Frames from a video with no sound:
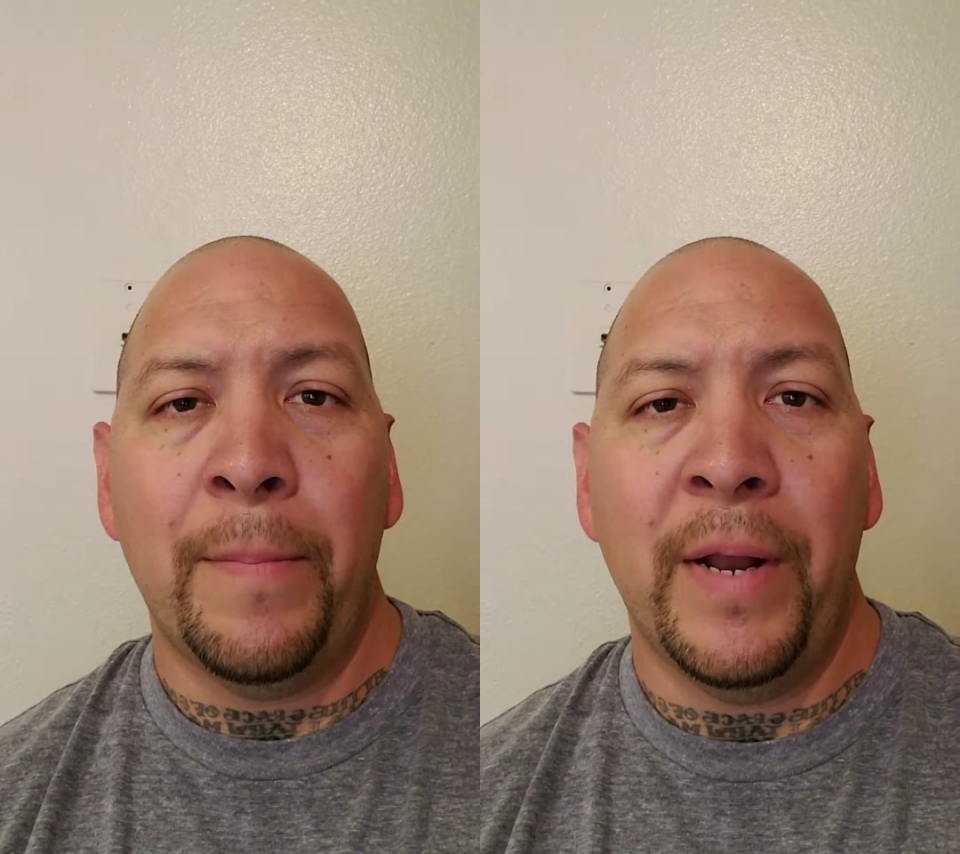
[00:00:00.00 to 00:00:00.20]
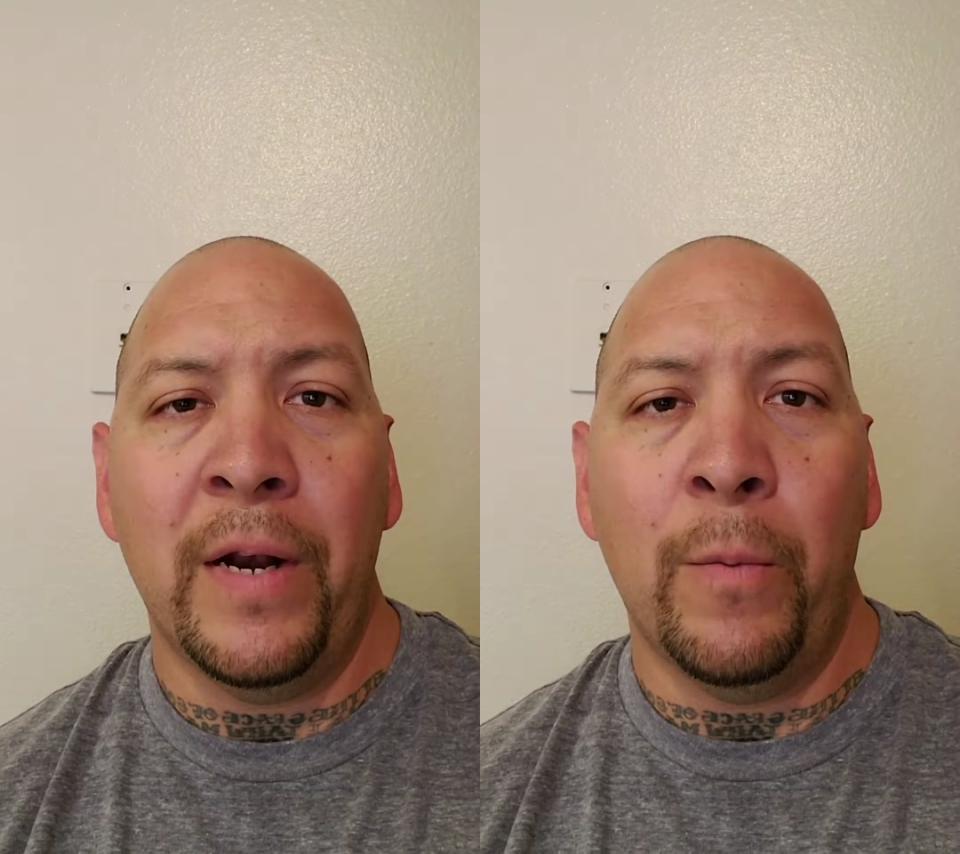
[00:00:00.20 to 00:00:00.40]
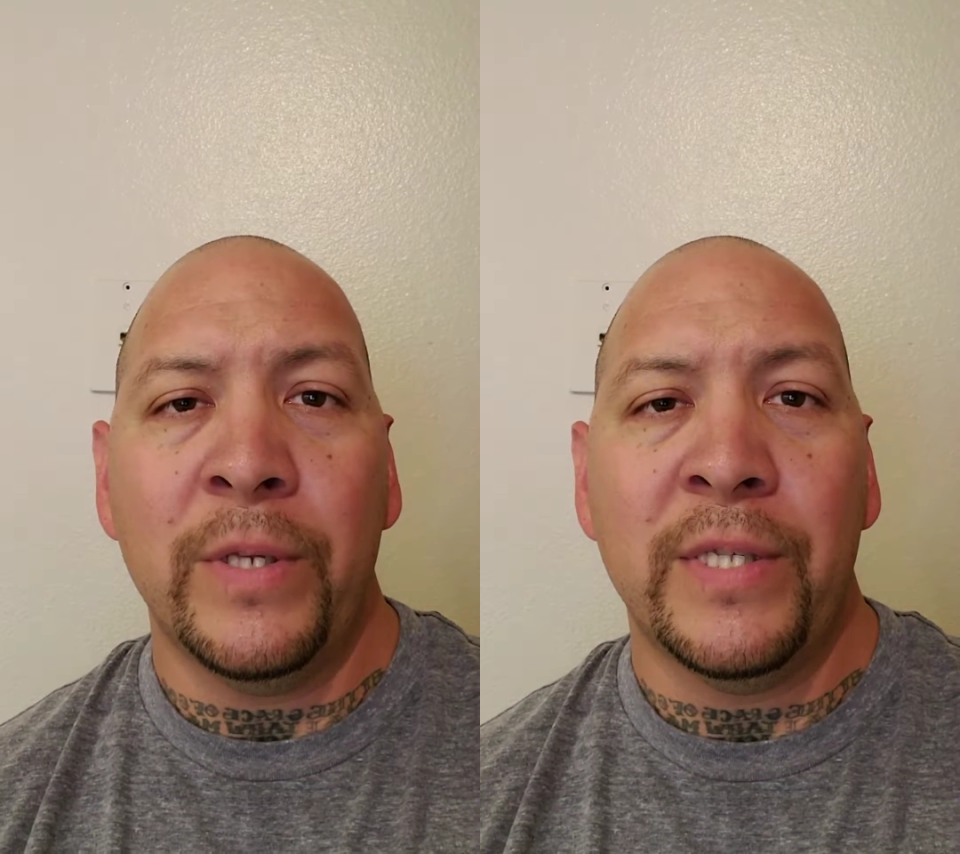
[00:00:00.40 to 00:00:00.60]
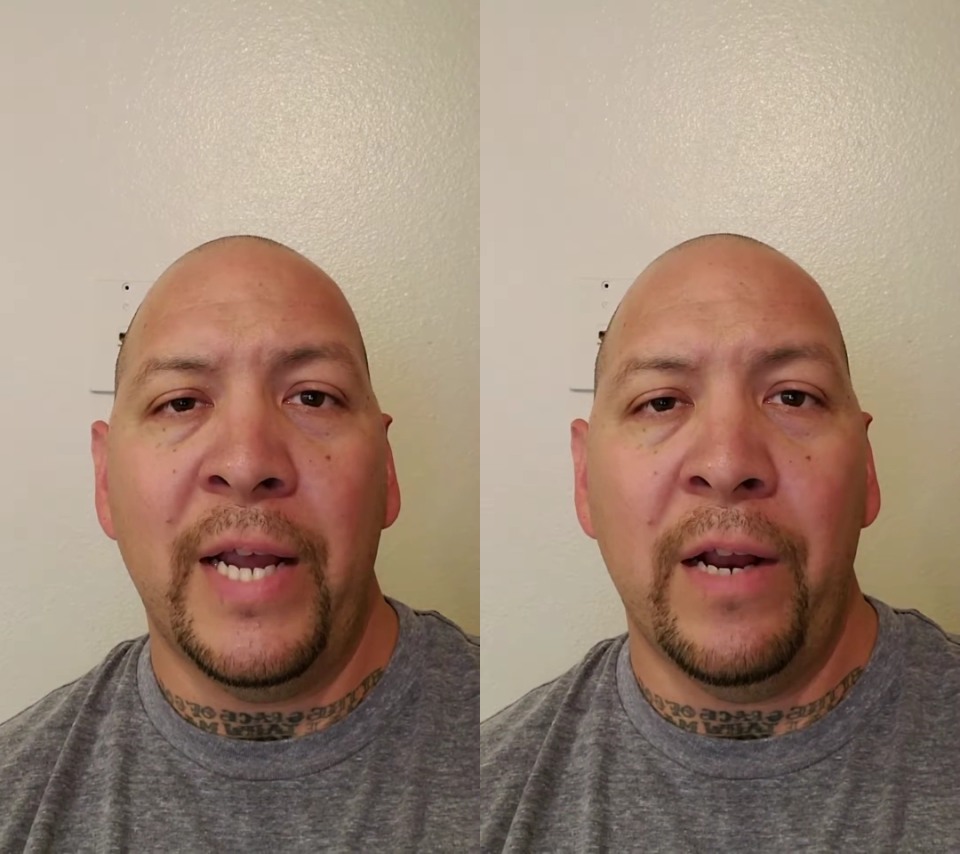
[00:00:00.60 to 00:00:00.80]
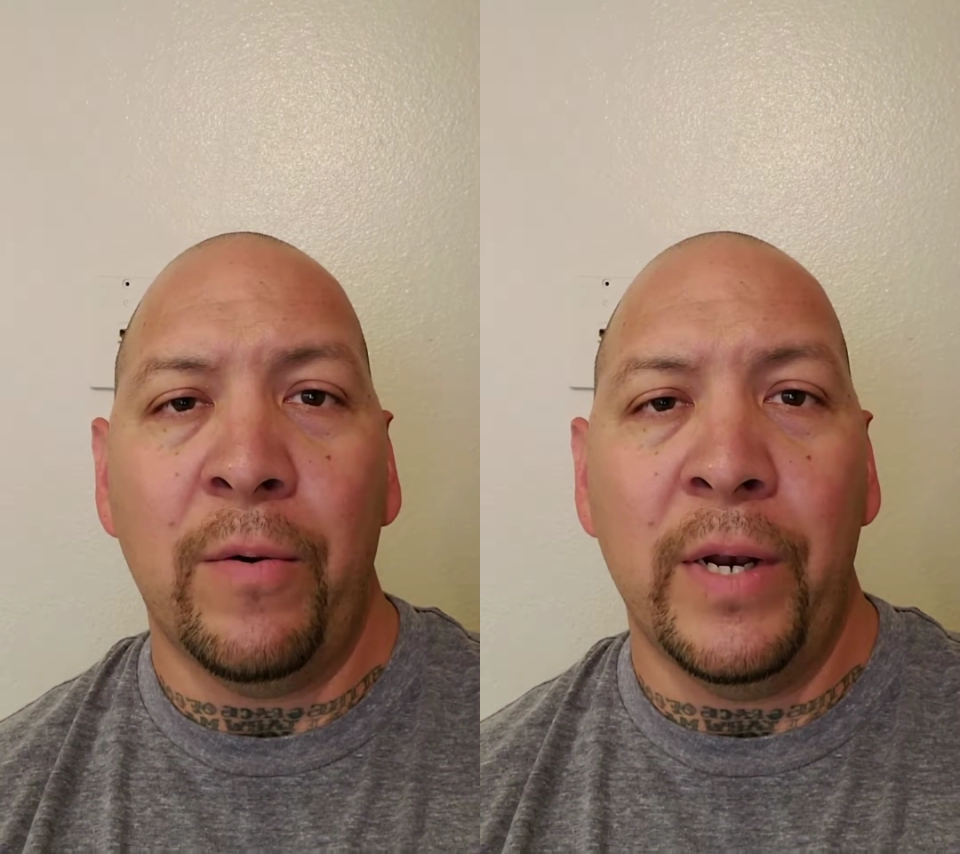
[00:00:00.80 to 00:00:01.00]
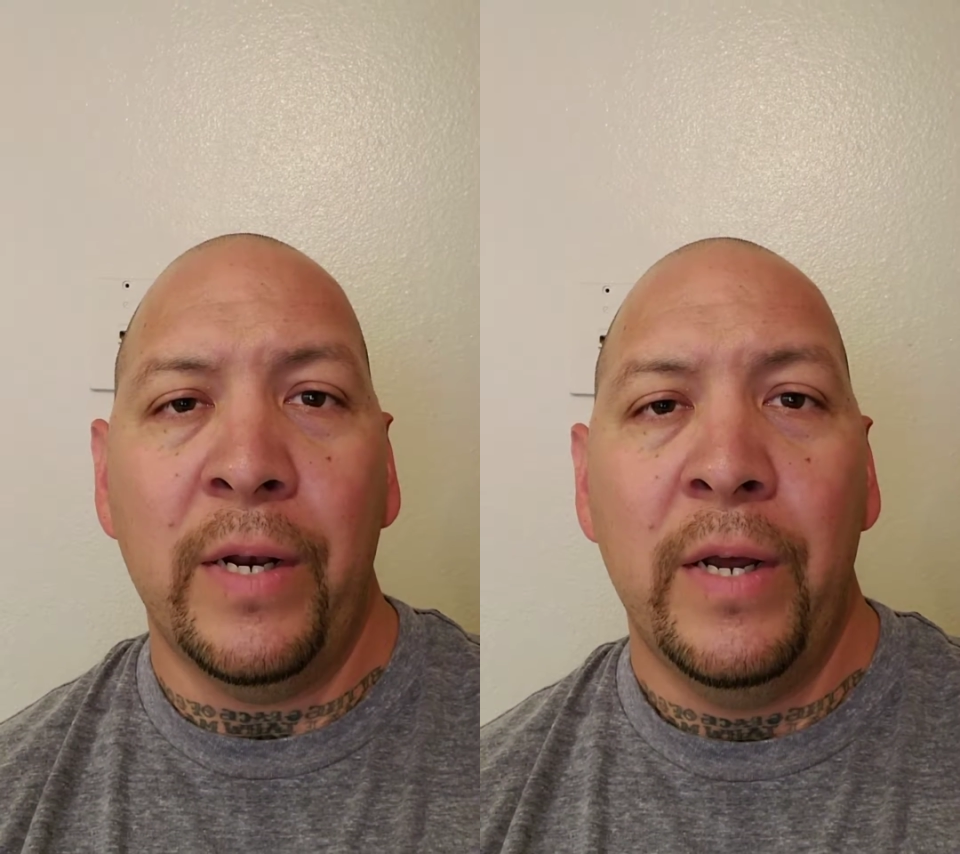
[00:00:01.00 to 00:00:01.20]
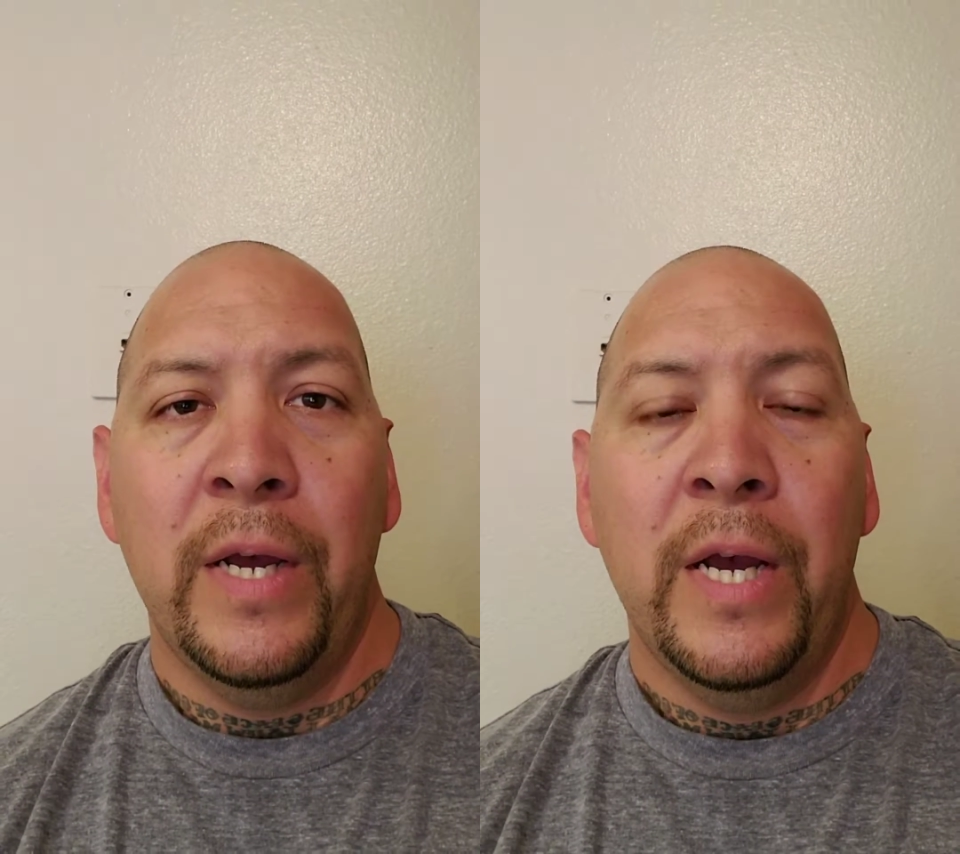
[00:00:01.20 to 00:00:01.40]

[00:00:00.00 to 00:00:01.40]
depending on what state you're in.